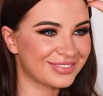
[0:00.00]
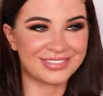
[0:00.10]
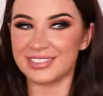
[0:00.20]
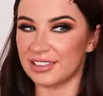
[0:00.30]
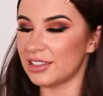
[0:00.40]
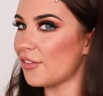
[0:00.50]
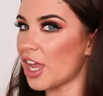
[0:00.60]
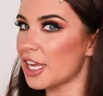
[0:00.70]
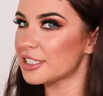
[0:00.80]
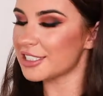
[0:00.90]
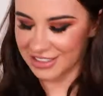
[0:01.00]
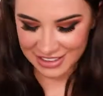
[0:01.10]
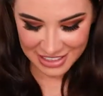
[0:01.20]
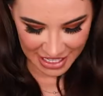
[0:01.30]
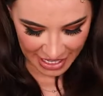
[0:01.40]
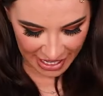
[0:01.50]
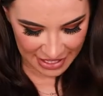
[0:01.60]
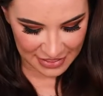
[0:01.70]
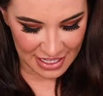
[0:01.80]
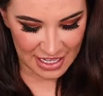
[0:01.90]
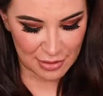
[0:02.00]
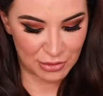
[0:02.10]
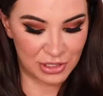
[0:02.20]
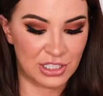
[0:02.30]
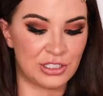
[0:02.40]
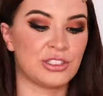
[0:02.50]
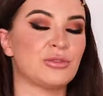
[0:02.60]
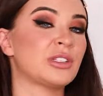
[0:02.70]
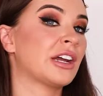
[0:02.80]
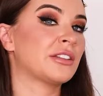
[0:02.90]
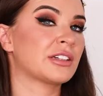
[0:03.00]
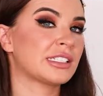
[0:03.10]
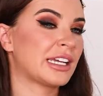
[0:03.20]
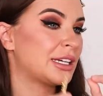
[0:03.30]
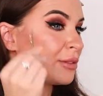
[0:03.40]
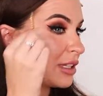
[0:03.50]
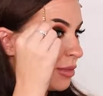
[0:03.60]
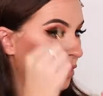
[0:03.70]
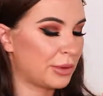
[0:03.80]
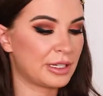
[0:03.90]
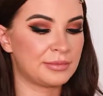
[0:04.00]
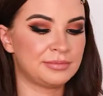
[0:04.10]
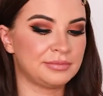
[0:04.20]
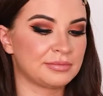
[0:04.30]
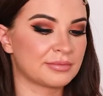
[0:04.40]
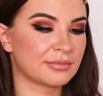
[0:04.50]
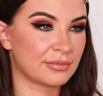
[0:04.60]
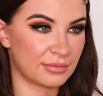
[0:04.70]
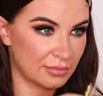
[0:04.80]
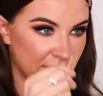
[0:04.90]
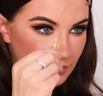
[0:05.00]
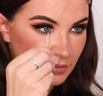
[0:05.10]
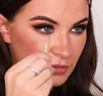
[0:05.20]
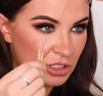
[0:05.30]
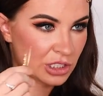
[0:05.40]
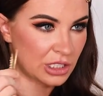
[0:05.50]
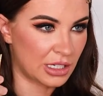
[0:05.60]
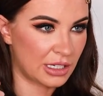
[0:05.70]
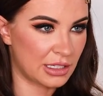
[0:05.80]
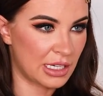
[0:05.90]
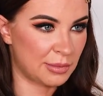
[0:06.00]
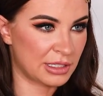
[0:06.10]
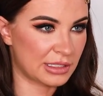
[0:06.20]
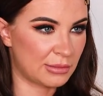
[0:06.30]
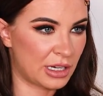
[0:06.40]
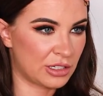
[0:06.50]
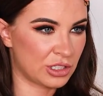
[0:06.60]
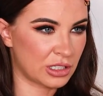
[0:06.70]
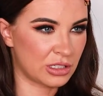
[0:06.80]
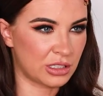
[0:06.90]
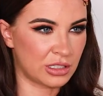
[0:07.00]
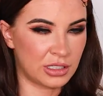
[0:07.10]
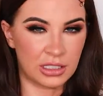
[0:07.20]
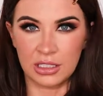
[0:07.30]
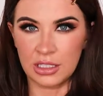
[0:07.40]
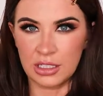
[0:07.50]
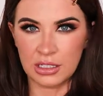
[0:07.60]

And then I'm going to do the other side with the big one. Try to keep it symmetrical.